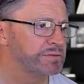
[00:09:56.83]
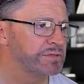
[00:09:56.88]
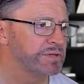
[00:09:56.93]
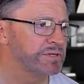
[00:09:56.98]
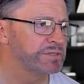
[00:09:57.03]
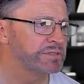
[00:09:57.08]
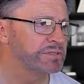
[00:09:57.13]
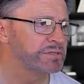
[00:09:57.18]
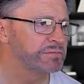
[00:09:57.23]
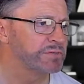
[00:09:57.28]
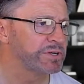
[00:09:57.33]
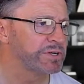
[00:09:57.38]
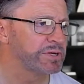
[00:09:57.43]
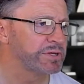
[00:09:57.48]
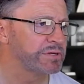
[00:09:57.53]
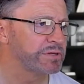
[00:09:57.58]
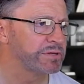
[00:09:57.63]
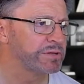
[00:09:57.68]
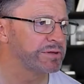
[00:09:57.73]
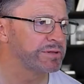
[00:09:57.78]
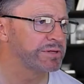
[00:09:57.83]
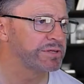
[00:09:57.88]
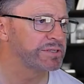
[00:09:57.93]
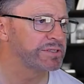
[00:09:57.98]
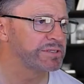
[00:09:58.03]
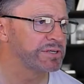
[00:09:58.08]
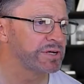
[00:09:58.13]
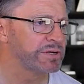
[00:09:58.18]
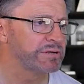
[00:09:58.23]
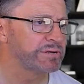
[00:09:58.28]
That's in my
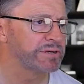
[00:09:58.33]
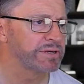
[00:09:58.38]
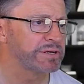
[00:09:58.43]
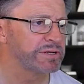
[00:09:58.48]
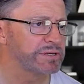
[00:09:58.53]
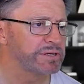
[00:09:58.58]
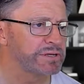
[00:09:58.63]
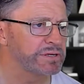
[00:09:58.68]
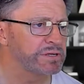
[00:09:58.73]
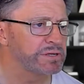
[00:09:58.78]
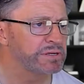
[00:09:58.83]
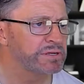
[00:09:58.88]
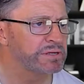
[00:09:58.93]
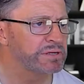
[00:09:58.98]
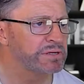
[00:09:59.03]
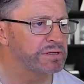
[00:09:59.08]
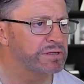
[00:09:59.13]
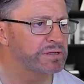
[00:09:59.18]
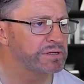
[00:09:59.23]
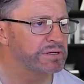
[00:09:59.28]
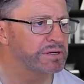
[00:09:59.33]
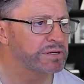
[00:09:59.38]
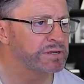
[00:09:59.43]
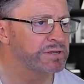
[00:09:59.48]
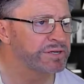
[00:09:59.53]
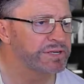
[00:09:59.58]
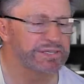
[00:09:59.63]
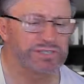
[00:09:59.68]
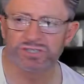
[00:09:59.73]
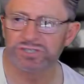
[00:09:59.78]
analytics. Yeah, I'm getting
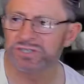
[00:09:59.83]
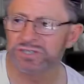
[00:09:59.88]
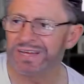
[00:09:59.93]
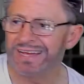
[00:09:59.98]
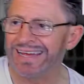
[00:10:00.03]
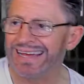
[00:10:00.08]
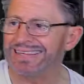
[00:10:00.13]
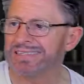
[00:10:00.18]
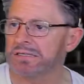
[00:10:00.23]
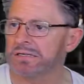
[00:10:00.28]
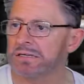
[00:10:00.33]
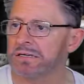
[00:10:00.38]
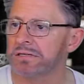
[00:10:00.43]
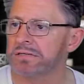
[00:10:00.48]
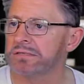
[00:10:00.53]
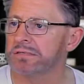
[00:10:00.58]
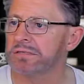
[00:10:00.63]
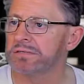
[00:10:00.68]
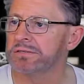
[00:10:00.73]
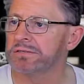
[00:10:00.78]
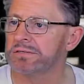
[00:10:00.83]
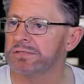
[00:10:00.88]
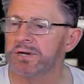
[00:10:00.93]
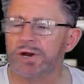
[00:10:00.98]
connection excellent.